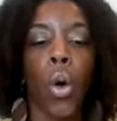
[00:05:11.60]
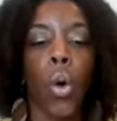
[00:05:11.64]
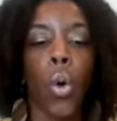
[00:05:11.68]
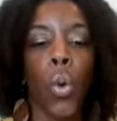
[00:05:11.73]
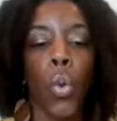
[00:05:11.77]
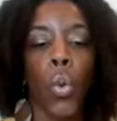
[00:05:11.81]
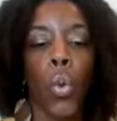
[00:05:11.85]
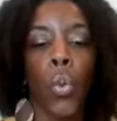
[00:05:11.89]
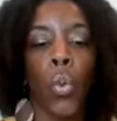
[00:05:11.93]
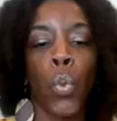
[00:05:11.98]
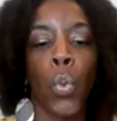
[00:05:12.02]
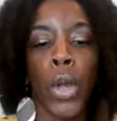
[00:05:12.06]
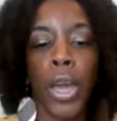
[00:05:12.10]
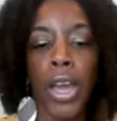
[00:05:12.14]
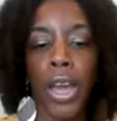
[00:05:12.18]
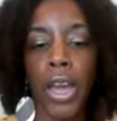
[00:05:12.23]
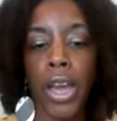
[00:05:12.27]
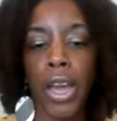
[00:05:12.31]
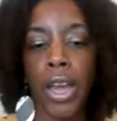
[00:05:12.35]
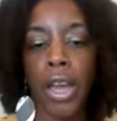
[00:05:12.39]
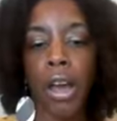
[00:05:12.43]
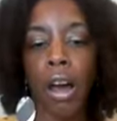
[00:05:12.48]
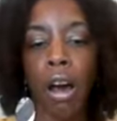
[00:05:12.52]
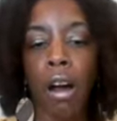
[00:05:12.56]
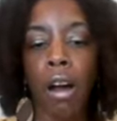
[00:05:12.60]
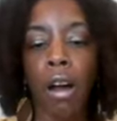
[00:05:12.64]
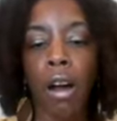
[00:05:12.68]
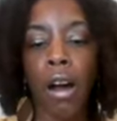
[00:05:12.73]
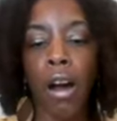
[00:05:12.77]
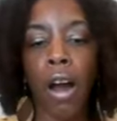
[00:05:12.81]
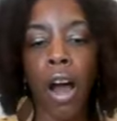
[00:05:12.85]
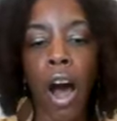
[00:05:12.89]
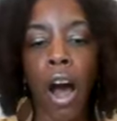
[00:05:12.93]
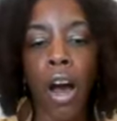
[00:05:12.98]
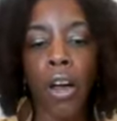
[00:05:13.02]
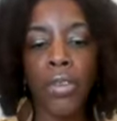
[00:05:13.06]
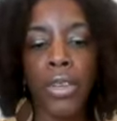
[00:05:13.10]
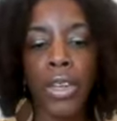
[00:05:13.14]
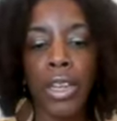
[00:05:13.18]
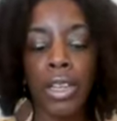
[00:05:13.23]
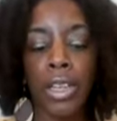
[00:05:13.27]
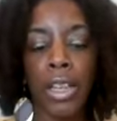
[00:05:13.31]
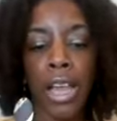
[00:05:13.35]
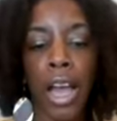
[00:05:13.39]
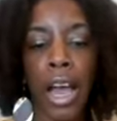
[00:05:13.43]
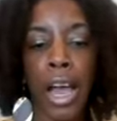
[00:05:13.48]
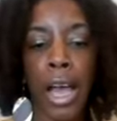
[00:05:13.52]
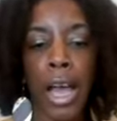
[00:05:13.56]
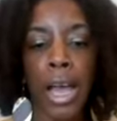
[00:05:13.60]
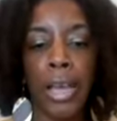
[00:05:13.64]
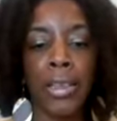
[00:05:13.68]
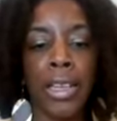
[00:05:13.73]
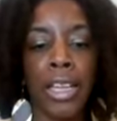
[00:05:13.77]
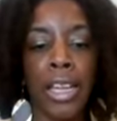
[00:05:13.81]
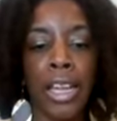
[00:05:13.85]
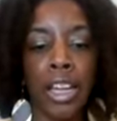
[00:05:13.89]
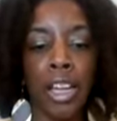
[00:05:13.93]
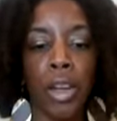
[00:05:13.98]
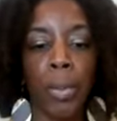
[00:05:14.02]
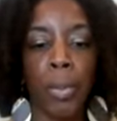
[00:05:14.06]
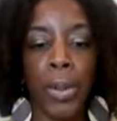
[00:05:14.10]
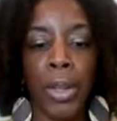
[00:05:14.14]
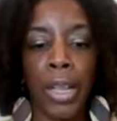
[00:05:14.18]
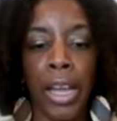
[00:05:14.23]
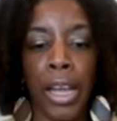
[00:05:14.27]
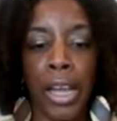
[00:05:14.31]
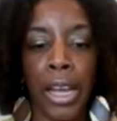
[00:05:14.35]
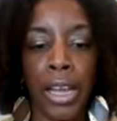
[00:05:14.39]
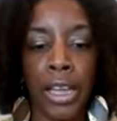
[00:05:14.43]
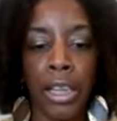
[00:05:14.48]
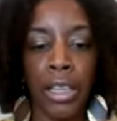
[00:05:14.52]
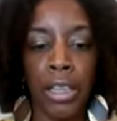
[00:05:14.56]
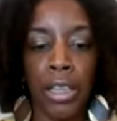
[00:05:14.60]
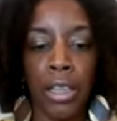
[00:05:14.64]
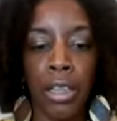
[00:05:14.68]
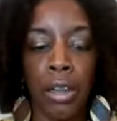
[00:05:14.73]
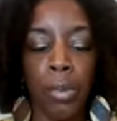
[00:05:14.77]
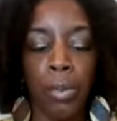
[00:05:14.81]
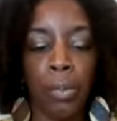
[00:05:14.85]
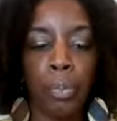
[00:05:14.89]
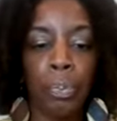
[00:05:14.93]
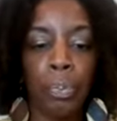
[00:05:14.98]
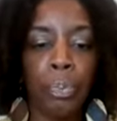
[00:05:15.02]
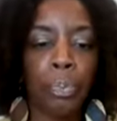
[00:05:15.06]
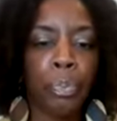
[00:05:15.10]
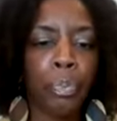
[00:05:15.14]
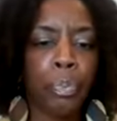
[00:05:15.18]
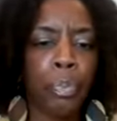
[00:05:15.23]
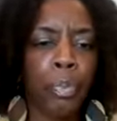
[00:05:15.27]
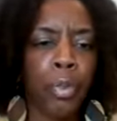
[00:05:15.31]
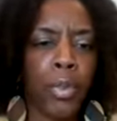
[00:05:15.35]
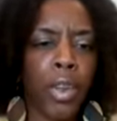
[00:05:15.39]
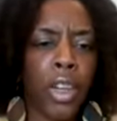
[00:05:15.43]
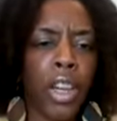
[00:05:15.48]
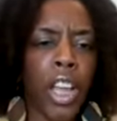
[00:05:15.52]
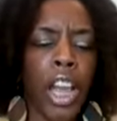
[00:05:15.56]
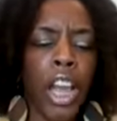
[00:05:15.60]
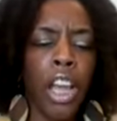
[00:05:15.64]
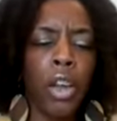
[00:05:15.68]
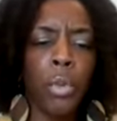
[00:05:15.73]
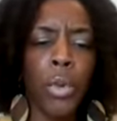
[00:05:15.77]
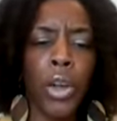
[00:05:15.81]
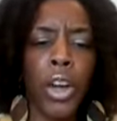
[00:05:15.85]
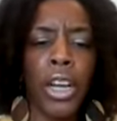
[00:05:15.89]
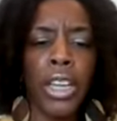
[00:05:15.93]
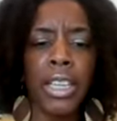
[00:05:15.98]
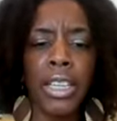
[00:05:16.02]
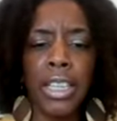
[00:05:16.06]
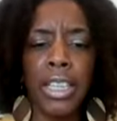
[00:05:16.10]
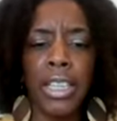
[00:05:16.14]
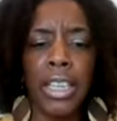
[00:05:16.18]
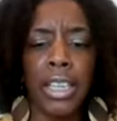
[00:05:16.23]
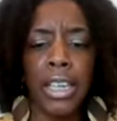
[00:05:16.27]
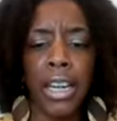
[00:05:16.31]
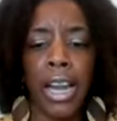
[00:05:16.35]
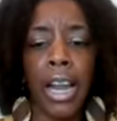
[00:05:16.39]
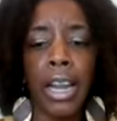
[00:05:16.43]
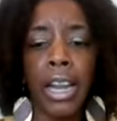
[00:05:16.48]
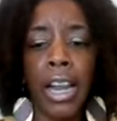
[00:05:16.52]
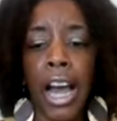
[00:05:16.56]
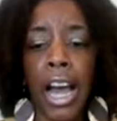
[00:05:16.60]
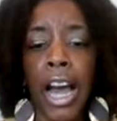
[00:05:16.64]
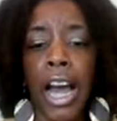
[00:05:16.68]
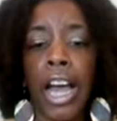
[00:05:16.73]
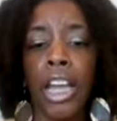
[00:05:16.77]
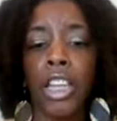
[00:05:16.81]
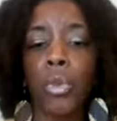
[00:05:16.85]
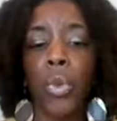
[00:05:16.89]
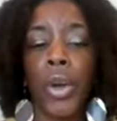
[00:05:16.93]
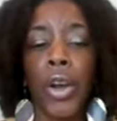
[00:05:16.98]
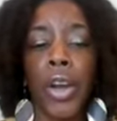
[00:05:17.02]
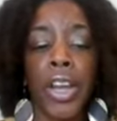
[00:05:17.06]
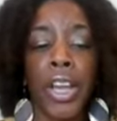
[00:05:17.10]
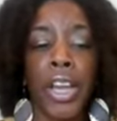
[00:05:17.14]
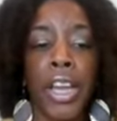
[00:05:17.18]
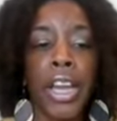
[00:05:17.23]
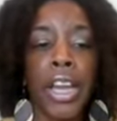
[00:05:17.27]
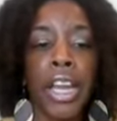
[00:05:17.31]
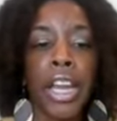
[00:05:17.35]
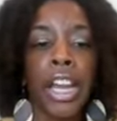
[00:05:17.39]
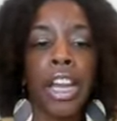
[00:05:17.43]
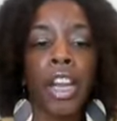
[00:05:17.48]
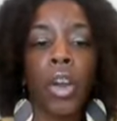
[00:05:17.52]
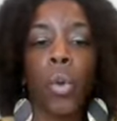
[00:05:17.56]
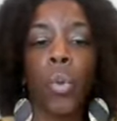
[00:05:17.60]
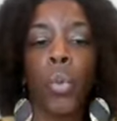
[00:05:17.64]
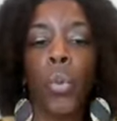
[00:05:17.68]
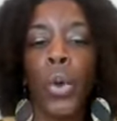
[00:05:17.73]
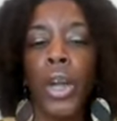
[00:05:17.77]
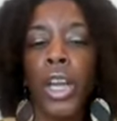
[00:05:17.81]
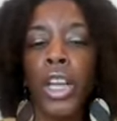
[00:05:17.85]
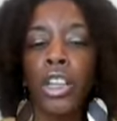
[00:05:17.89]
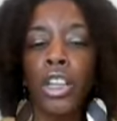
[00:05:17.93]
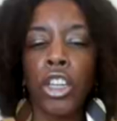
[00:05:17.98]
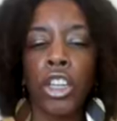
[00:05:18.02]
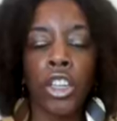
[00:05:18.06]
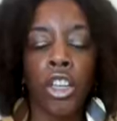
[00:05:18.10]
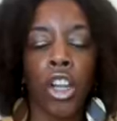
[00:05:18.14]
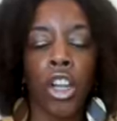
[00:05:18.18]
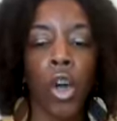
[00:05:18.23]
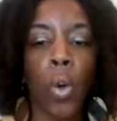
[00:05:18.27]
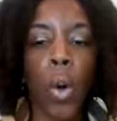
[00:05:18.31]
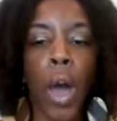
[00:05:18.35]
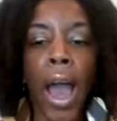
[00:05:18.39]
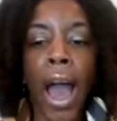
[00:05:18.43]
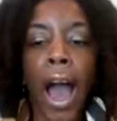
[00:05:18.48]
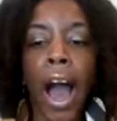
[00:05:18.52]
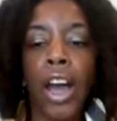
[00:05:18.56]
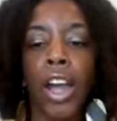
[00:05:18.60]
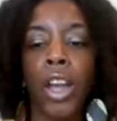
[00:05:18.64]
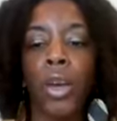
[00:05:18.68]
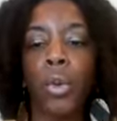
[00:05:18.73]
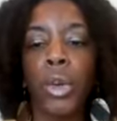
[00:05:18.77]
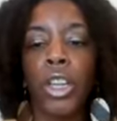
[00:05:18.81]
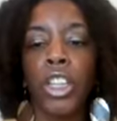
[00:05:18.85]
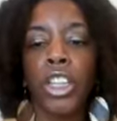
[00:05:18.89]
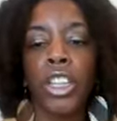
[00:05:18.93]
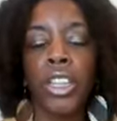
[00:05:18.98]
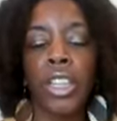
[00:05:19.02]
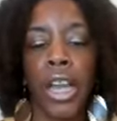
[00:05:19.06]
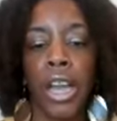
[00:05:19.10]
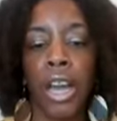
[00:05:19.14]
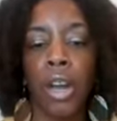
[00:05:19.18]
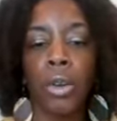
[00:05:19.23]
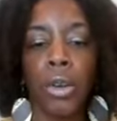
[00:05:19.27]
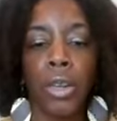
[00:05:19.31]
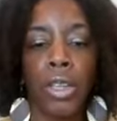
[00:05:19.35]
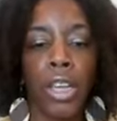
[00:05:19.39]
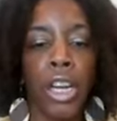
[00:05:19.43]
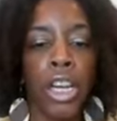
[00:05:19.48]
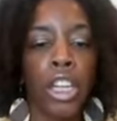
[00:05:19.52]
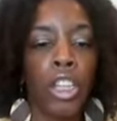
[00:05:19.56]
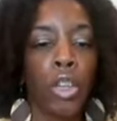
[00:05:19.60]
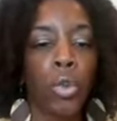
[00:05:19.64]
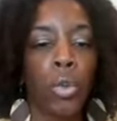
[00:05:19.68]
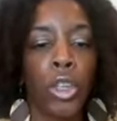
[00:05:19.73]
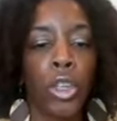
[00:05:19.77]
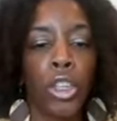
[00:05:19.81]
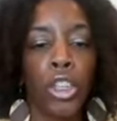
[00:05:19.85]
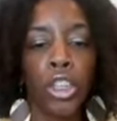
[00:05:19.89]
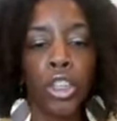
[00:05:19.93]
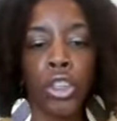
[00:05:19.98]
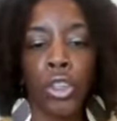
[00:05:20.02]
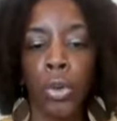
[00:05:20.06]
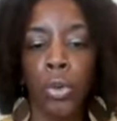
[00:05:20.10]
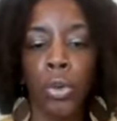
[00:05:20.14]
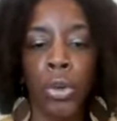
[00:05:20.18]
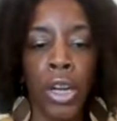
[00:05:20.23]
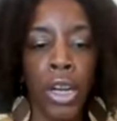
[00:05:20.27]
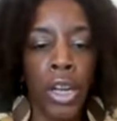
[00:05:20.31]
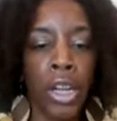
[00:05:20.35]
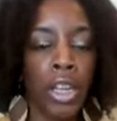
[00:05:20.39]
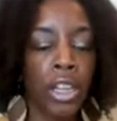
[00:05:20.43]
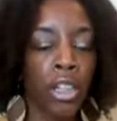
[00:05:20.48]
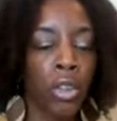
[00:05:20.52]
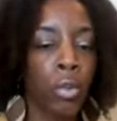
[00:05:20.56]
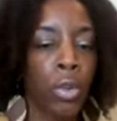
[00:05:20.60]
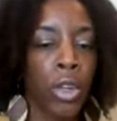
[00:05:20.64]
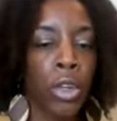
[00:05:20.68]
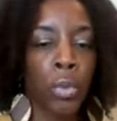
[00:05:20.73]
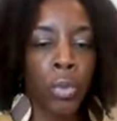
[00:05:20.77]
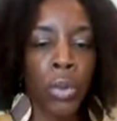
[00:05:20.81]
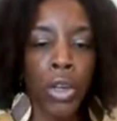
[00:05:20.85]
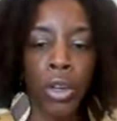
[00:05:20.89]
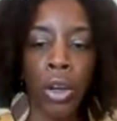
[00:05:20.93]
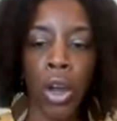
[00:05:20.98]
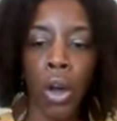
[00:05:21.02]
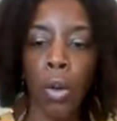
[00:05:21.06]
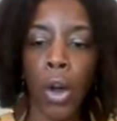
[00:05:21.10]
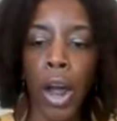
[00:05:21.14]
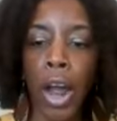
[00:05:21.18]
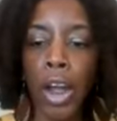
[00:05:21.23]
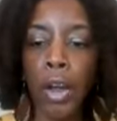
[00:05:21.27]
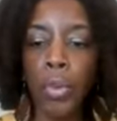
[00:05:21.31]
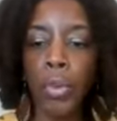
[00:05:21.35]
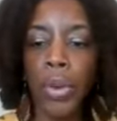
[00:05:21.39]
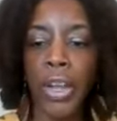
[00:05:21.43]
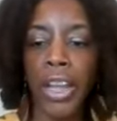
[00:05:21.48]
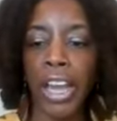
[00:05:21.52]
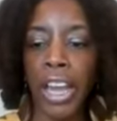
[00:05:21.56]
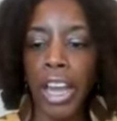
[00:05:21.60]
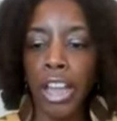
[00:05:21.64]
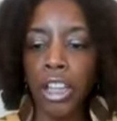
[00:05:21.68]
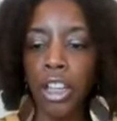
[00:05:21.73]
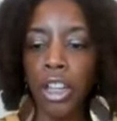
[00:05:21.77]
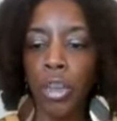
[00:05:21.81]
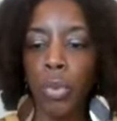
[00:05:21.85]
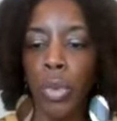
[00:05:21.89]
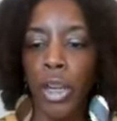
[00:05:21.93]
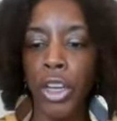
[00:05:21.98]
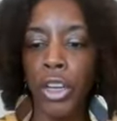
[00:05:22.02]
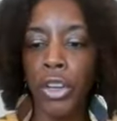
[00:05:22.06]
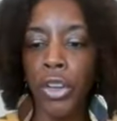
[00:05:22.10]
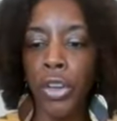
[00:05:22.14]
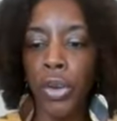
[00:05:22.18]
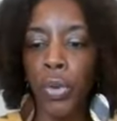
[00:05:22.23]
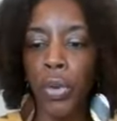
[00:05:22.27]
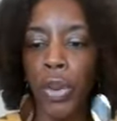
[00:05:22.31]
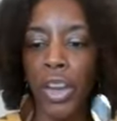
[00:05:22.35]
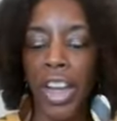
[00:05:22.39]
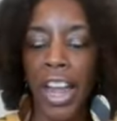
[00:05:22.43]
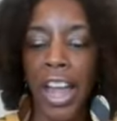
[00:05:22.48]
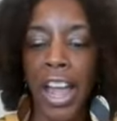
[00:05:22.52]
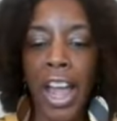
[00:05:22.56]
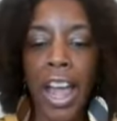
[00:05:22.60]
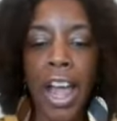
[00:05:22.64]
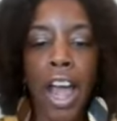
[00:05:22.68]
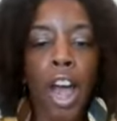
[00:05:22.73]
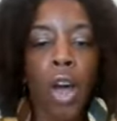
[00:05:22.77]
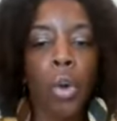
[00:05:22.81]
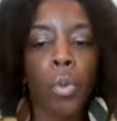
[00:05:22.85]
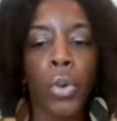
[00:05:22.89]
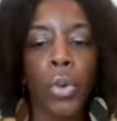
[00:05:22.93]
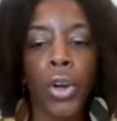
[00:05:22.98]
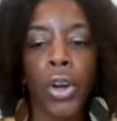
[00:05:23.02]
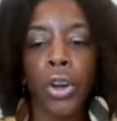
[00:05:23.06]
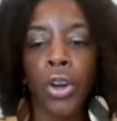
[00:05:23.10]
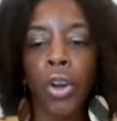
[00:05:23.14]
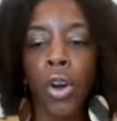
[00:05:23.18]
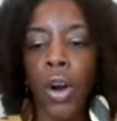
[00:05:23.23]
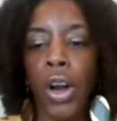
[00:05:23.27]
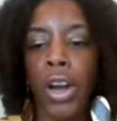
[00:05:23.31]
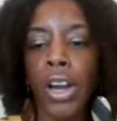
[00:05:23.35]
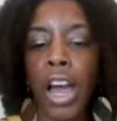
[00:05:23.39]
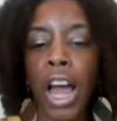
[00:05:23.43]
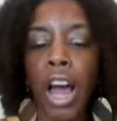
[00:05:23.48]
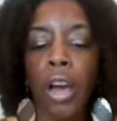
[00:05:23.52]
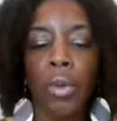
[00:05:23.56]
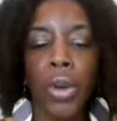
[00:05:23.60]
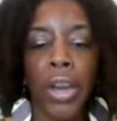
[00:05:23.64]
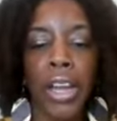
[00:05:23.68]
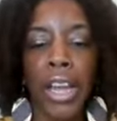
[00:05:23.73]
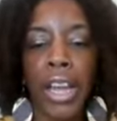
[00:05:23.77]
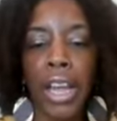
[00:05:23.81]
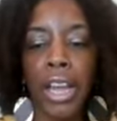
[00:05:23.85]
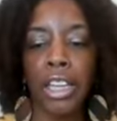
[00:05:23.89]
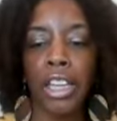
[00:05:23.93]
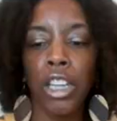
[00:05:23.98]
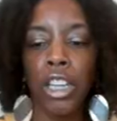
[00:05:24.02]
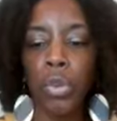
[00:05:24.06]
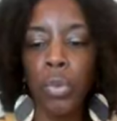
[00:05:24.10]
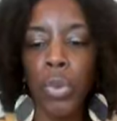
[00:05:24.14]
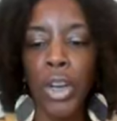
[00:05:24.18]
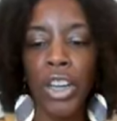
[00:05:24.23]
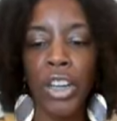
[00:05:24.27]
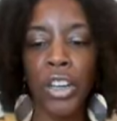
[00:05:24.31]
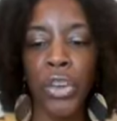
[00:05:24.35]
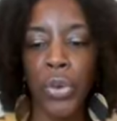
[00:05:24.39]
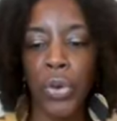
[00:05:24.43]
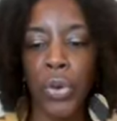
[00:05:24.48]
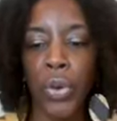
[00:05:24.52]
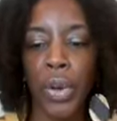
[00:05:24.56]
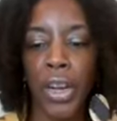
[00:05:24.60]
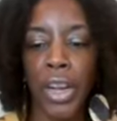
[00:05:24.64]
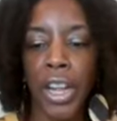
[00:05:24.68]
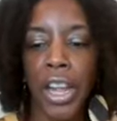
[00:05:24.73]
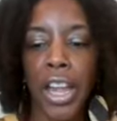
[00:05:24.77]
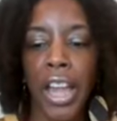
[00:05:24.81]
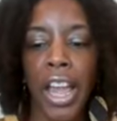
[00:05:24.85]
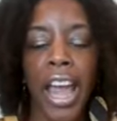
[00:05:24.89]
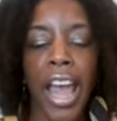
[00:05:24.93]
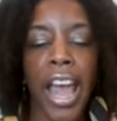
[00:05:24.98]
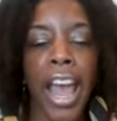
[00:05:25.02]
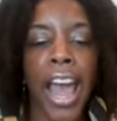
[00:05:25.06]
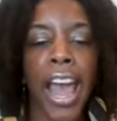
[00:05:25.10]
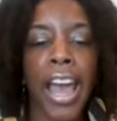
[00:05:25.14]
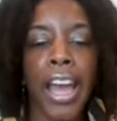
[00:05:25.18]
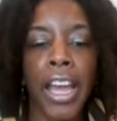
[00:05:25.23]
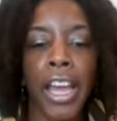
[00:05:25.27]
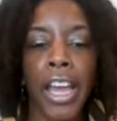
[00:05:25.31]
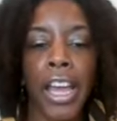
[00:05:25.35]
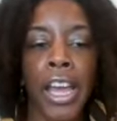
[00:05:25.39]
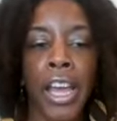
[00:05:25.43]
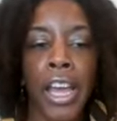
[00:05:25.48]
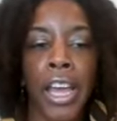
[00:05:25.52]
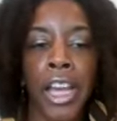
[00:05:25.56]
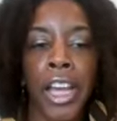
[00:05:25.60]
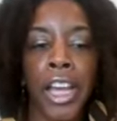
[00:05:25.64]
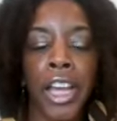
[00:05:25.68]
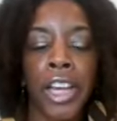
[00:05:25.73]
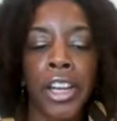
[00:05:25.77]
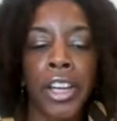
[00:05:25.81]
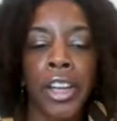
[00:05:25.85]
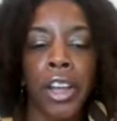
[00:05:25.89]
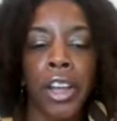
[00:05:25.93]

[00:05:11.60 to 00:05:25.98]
We are oftentimes in a place, and we are a season in our lives wherein we just go out and we just handle things and we just do things. We go out and we handle and we doing it. We're going out, we're handling and we doing it. And